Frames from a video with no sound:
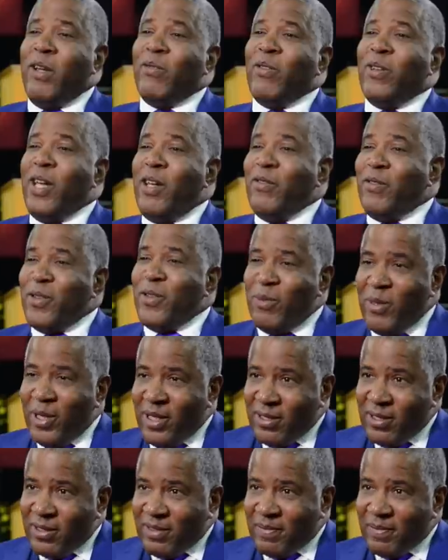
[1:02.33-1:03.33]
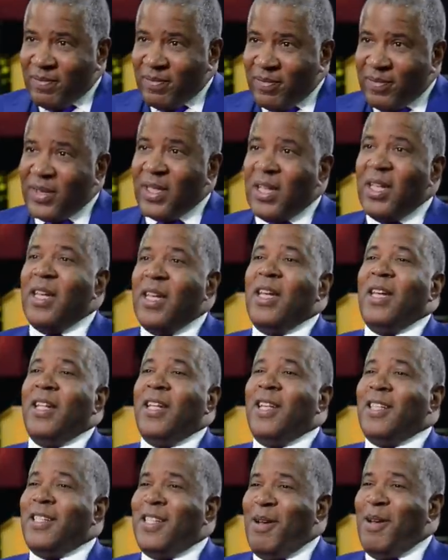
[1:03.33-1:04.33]
every day for two weeks.
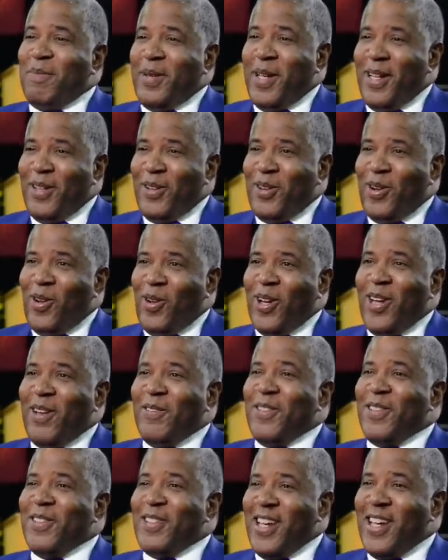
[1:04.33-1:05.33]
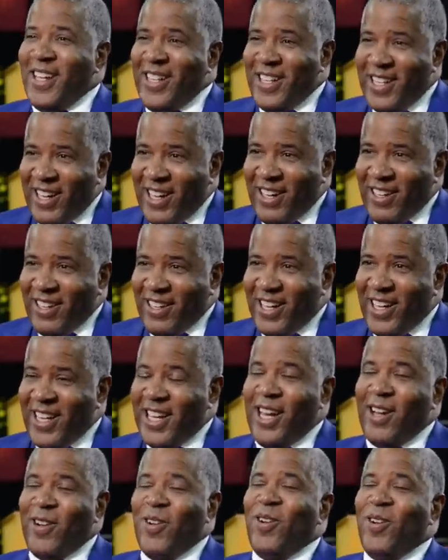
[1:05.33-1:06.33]
They stopped taking the call after the second day.
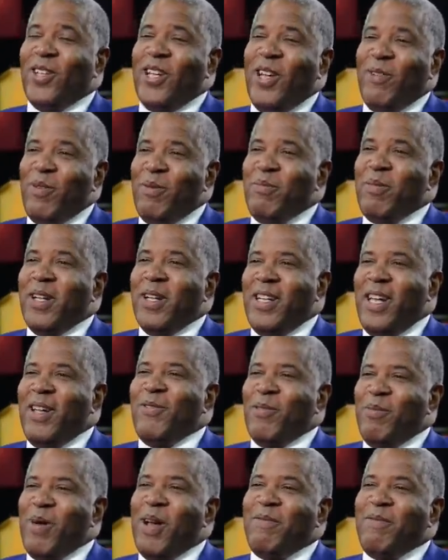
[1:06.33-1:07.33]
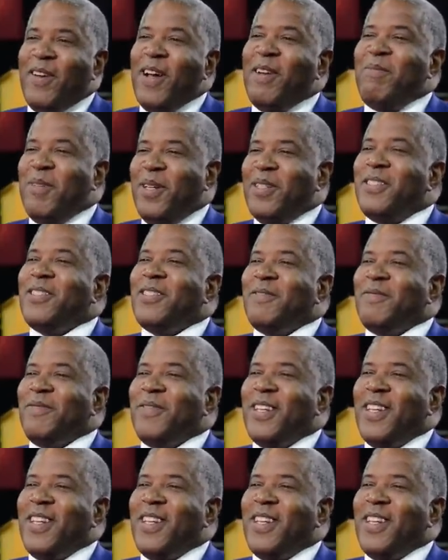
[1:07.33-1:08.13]
And I called every Monday for about five months.